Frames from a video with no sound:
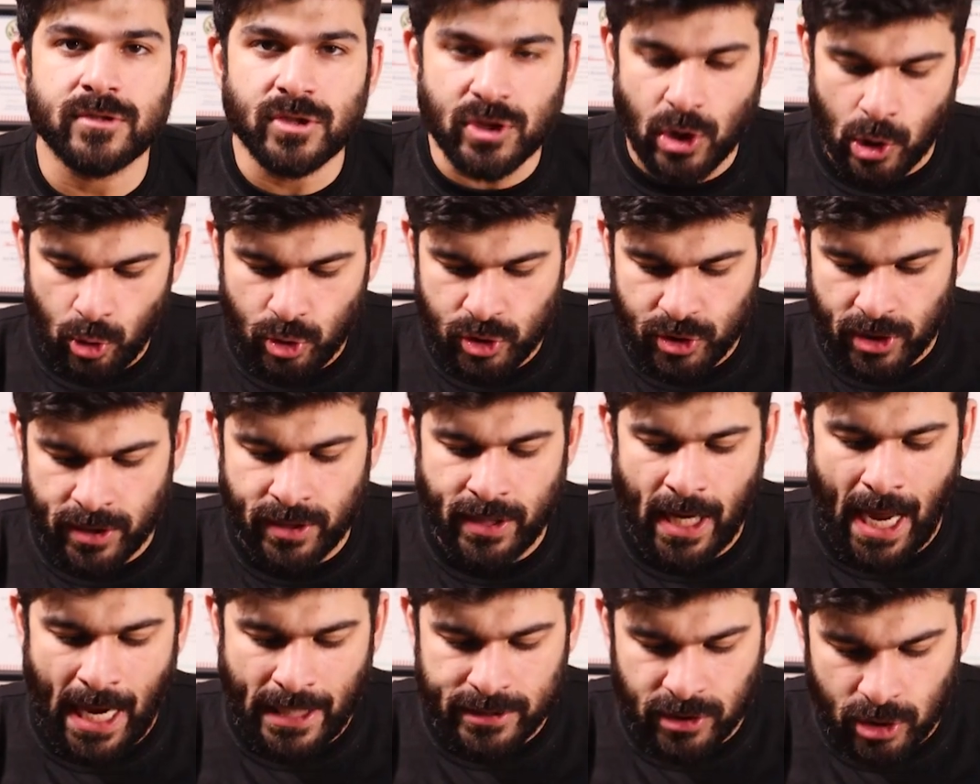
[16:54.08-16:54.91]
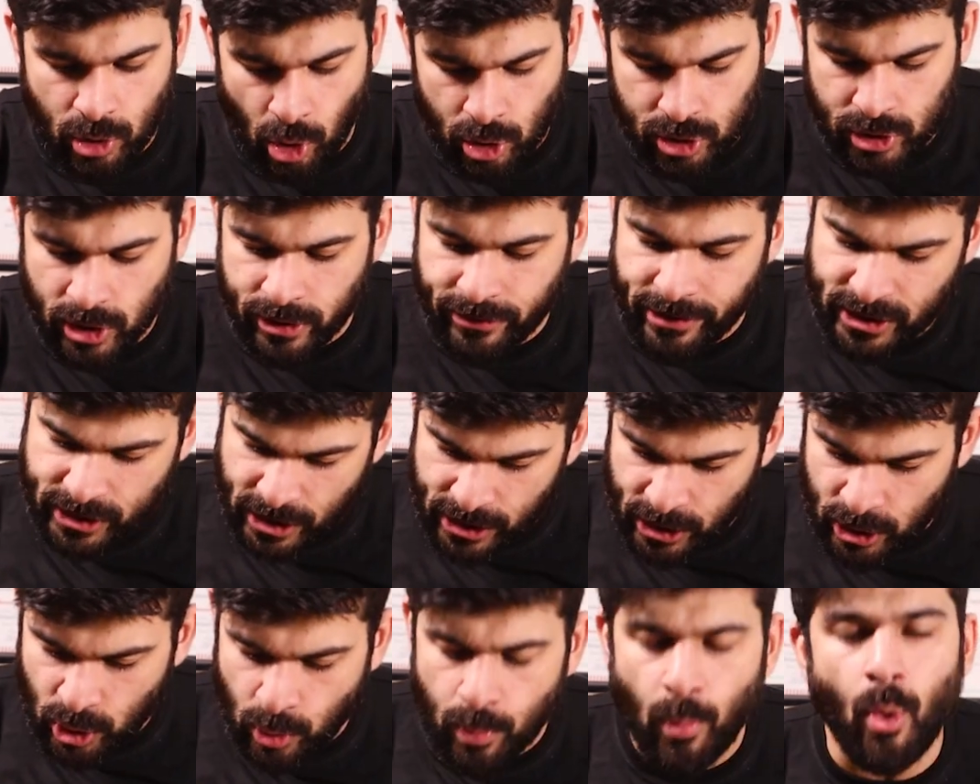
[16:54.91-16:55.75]
solution and the
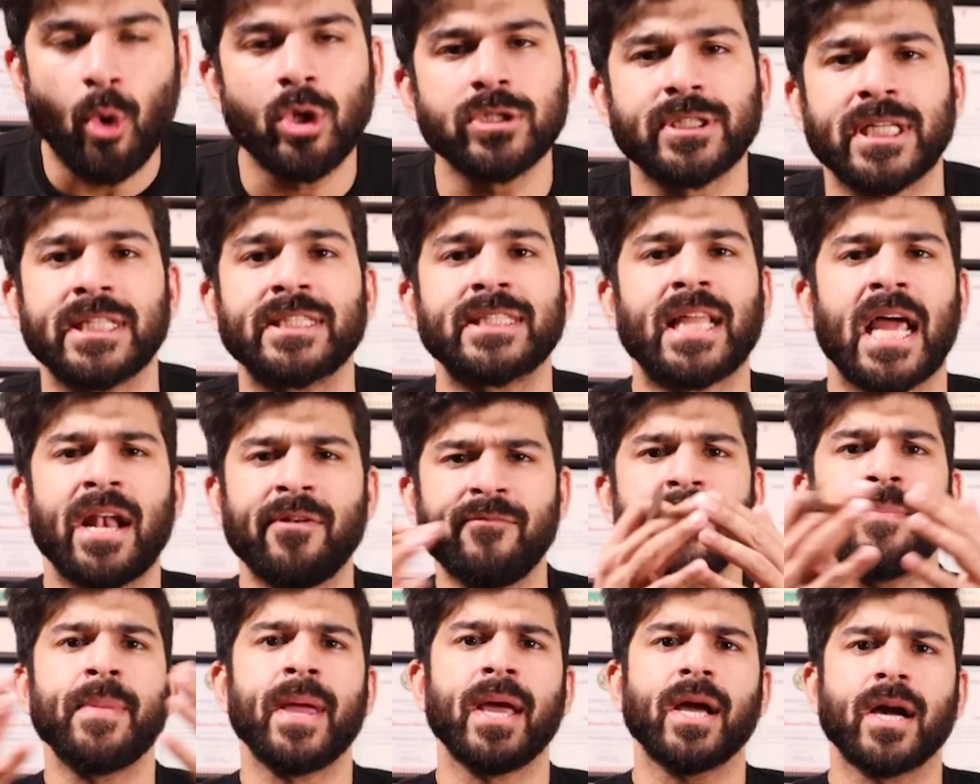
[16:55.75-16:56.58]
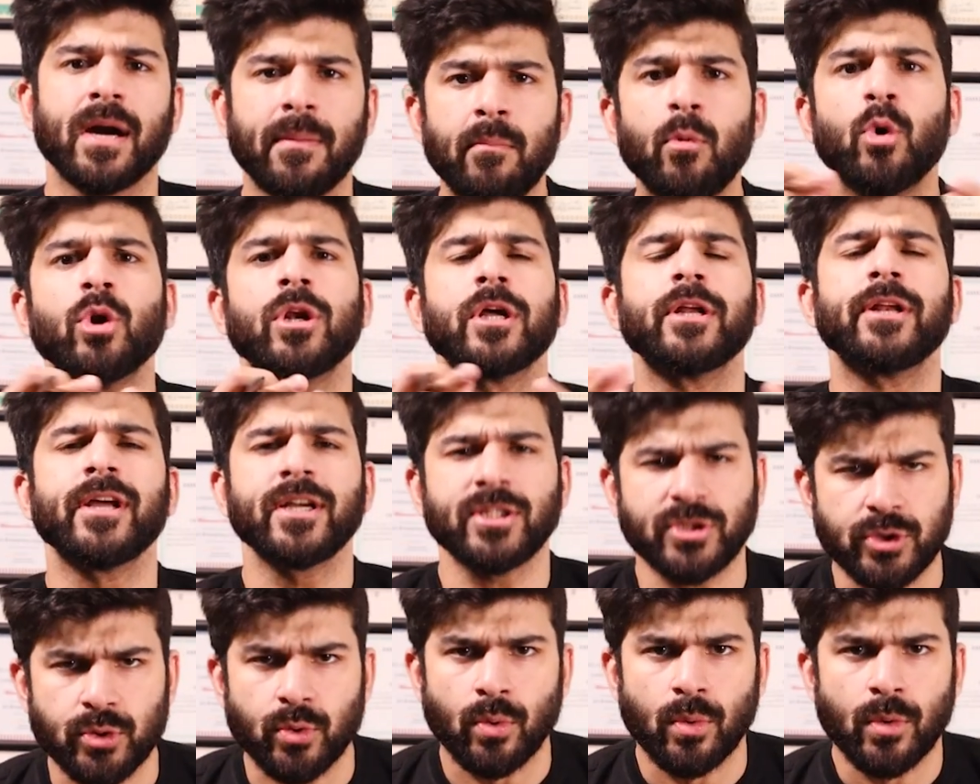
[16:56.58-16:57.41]
concentration into moles, and then we make a molar
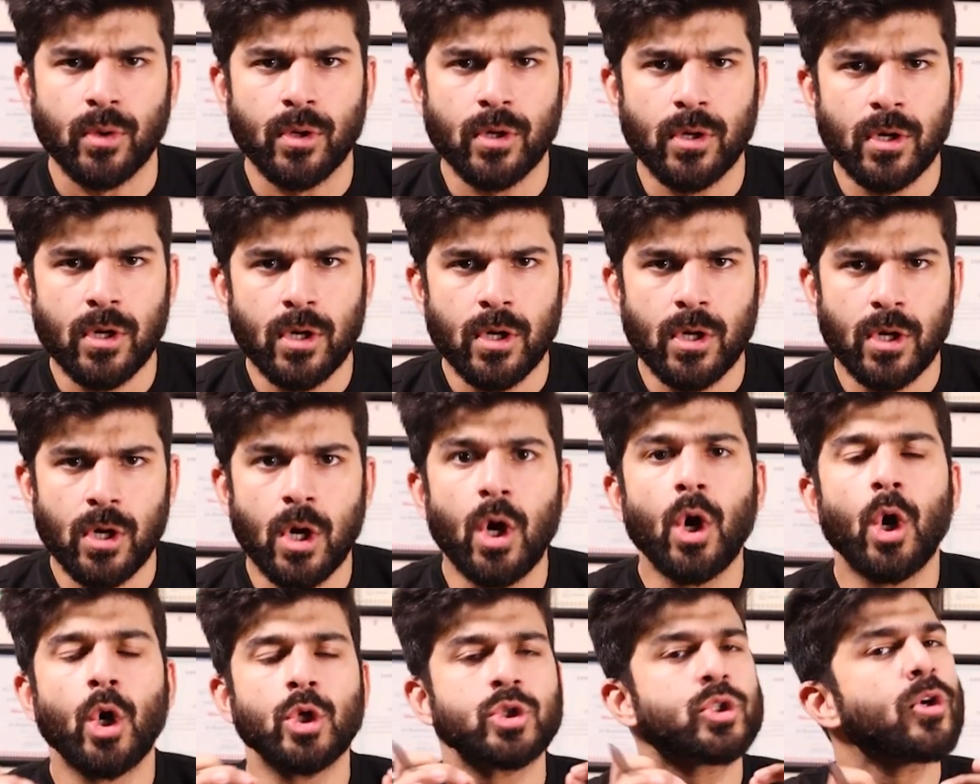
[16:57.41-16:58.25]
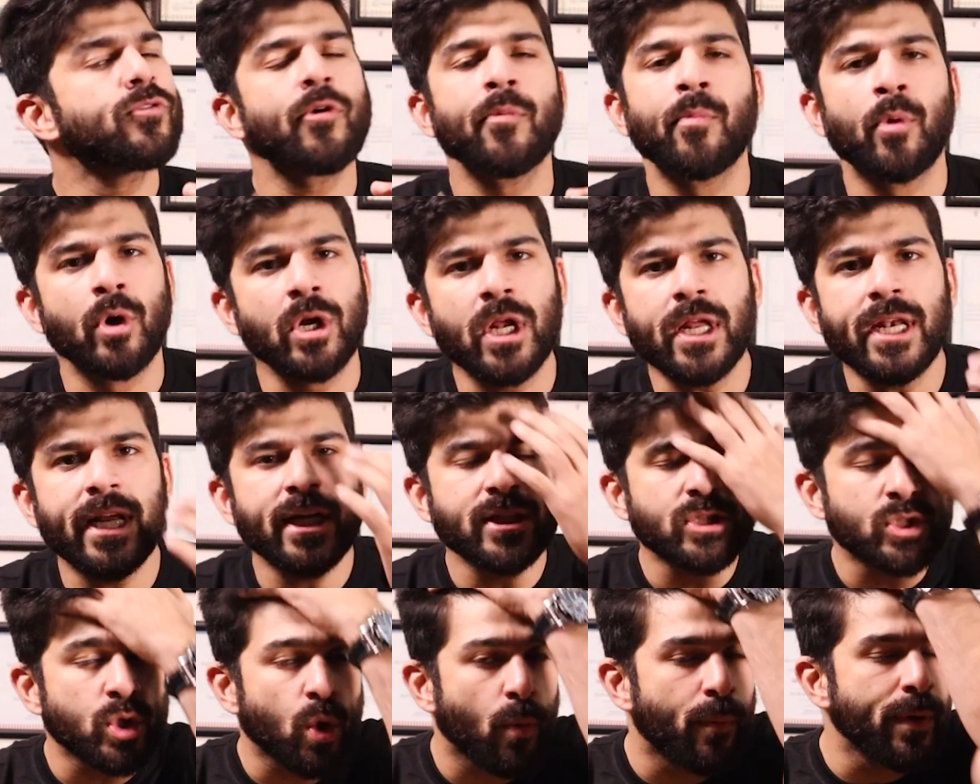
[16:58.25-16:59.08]
ratio. So for molar
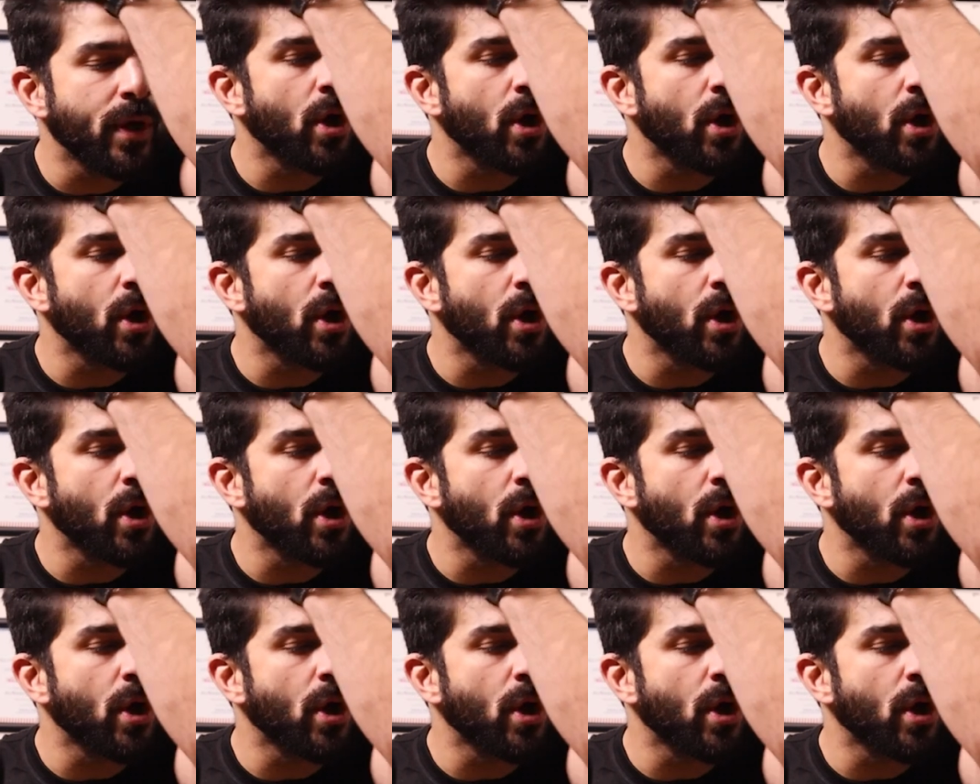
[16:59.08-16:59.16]
ratio,